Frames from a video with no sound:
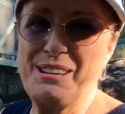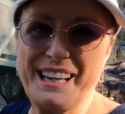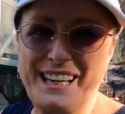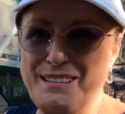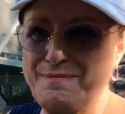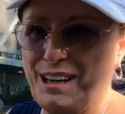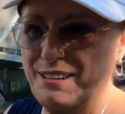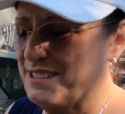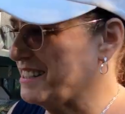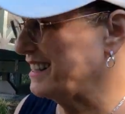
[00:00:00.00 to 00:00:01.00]
want to get up
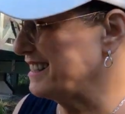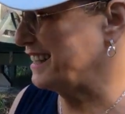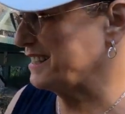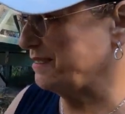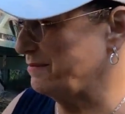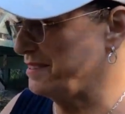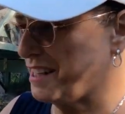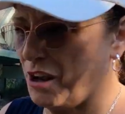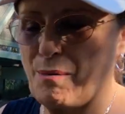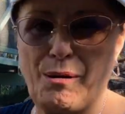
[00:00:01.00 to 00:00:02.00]
close and take some
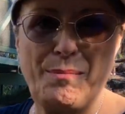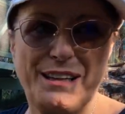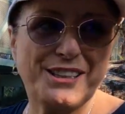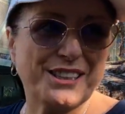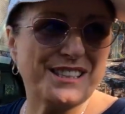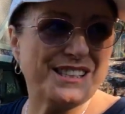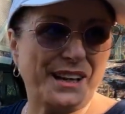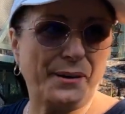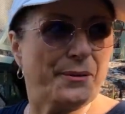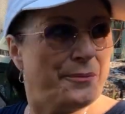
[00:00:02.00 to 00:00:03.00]
slow-mo pictures, so...